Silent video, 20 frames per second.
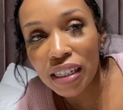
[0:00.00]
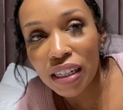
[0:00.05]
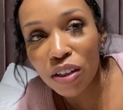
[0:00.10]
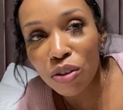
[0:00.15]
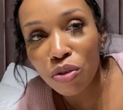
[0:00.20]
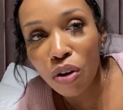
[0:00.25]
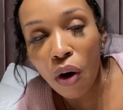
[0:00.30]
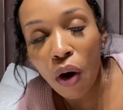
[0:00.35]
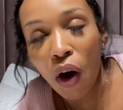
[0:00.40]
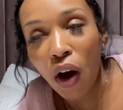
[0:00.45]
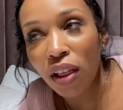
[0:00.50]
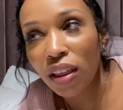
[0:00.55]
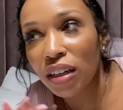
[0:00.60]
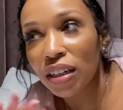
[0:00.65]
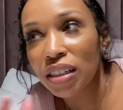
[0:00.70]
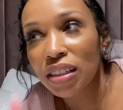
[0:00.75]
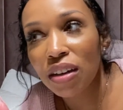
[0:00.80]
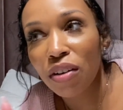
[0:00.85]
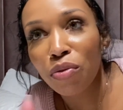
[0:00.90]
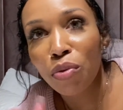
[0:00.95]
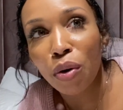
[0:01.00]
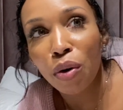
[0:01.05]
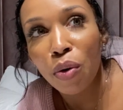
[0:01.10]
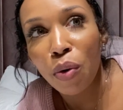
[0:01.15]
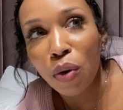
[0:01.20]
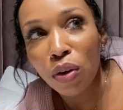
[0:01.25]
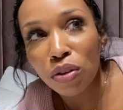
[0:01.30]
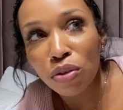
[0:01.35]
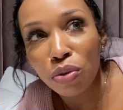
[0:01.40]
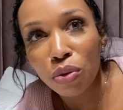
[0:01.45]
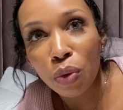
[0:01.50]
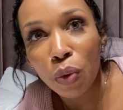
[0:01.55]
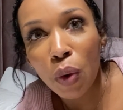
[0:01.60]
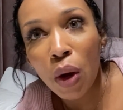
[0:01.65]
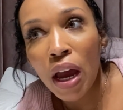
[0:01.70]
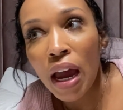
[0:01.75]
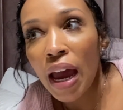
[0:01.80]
You know, all of this stuff we're going through.